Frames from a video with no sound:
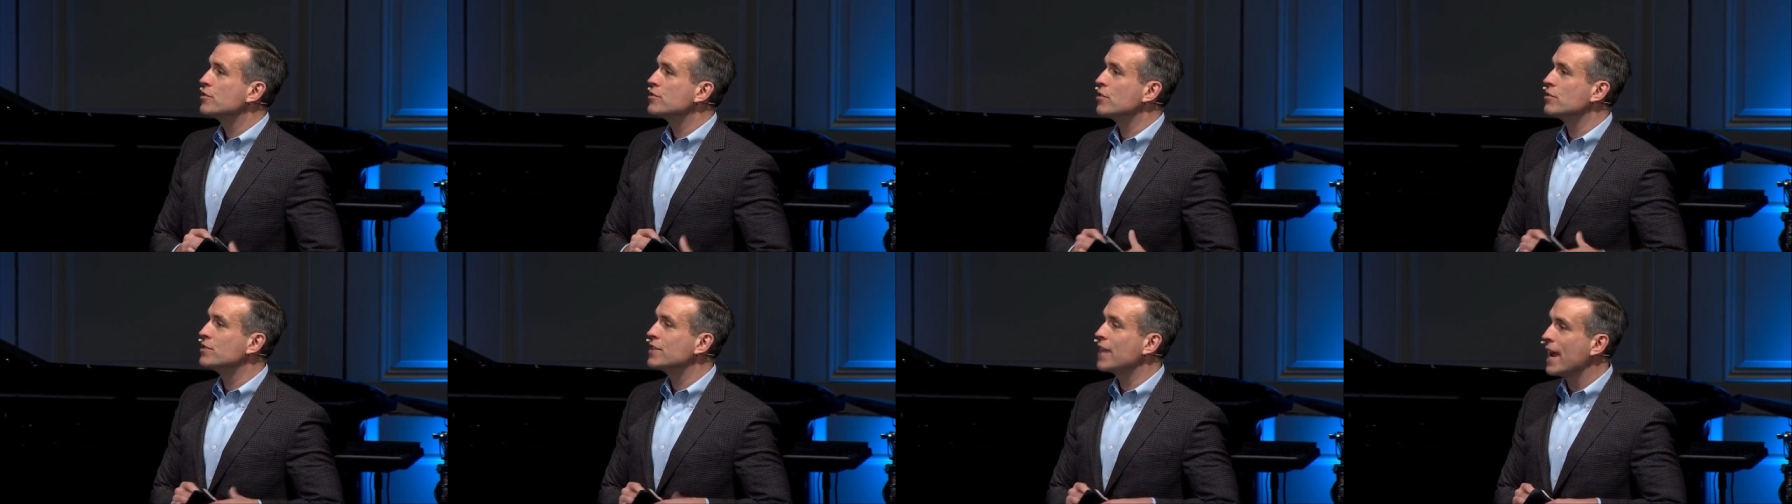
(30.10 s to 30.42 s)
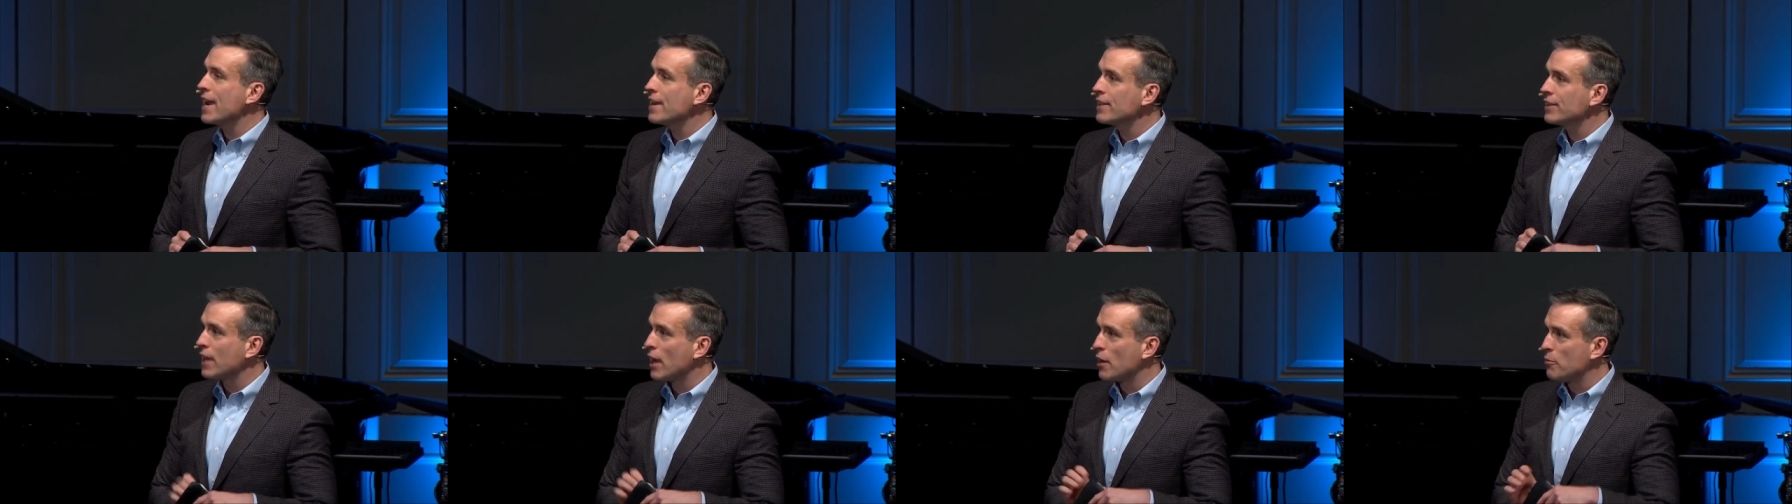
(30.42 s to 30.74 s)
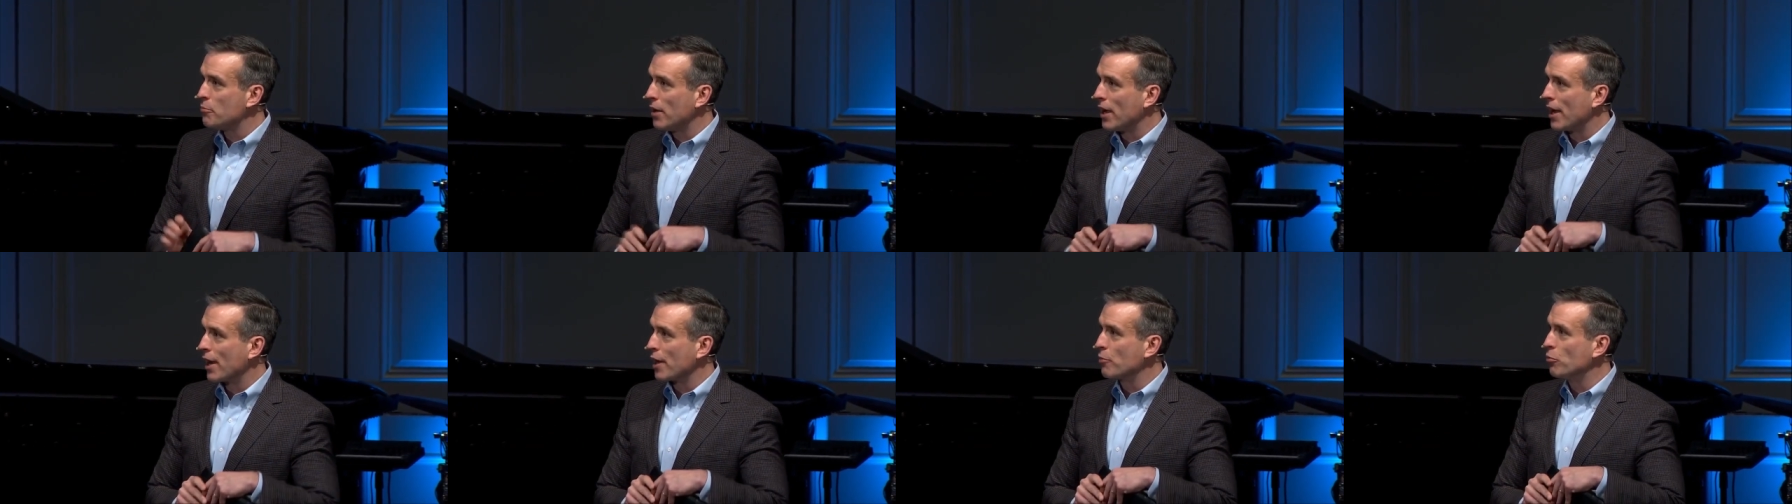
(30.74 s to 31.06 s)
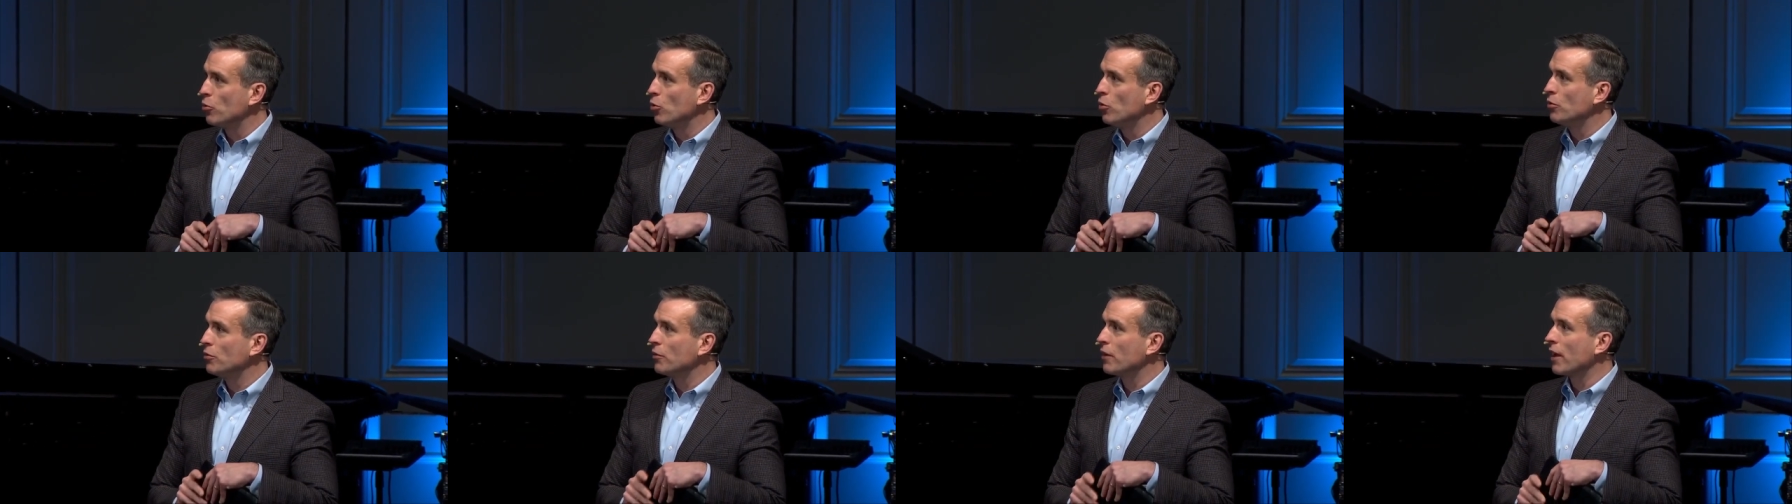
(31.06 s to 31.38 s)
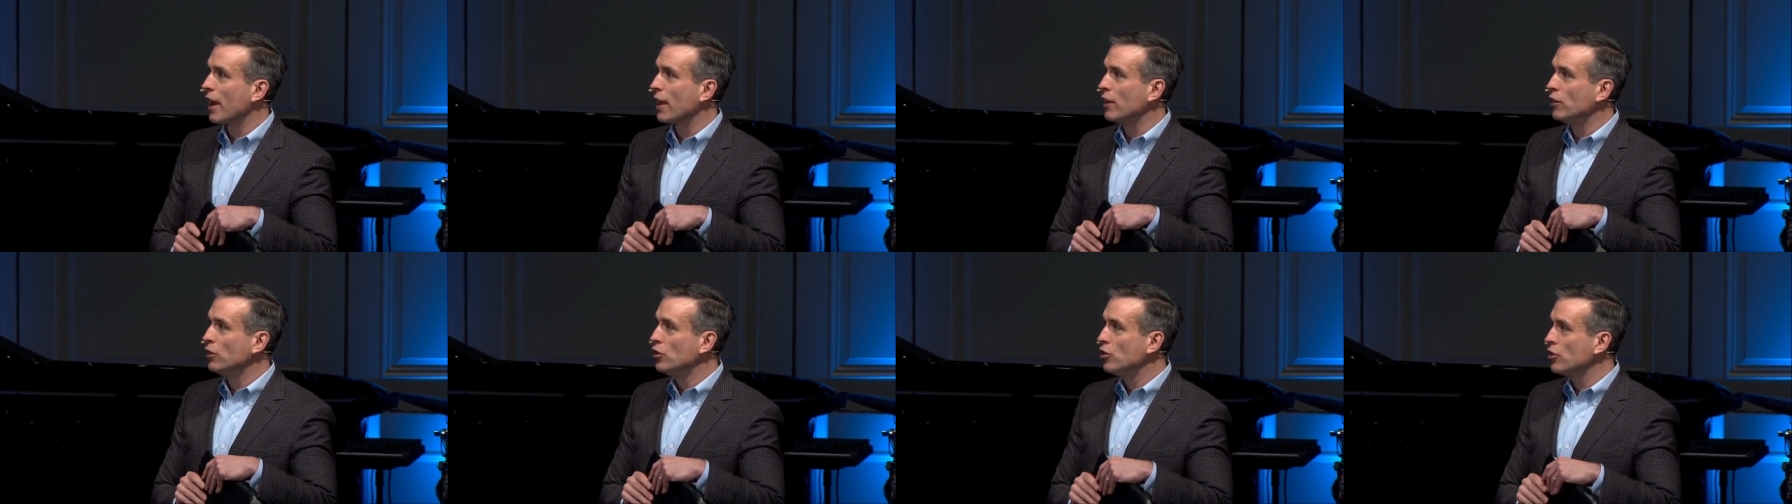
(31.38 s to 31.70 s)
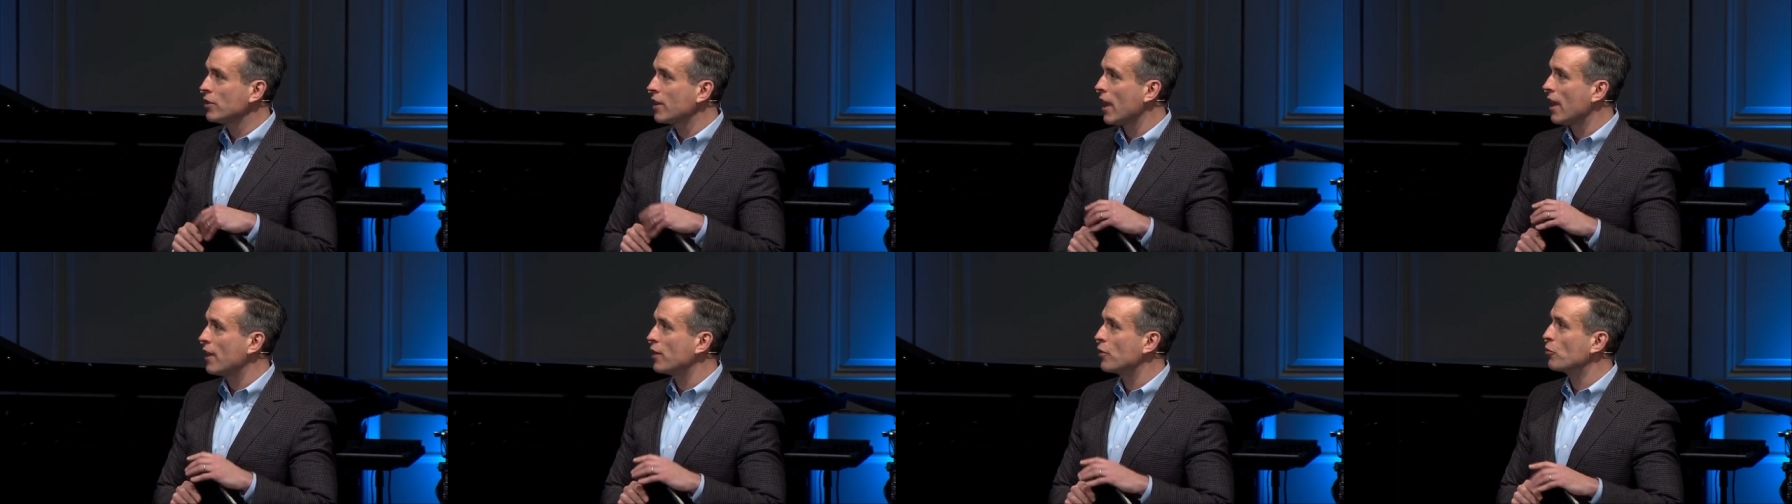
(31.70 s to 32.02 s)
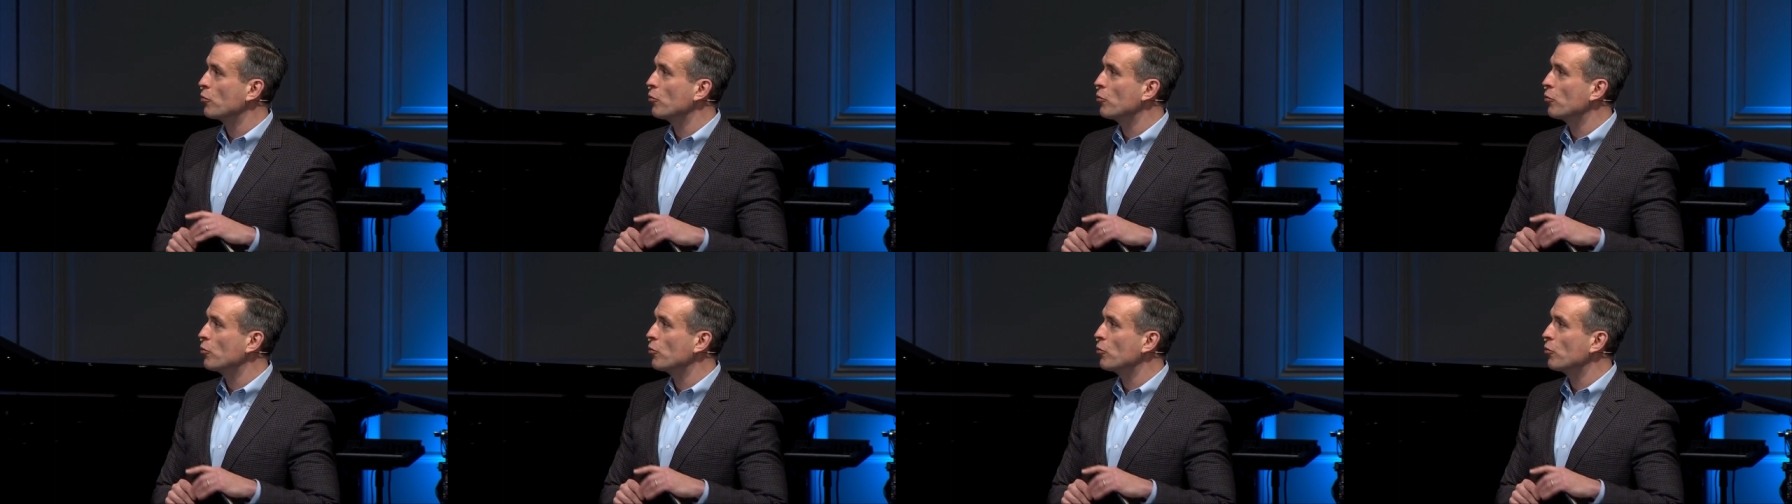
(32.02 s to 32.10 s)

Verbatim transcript: to take that Bible and look at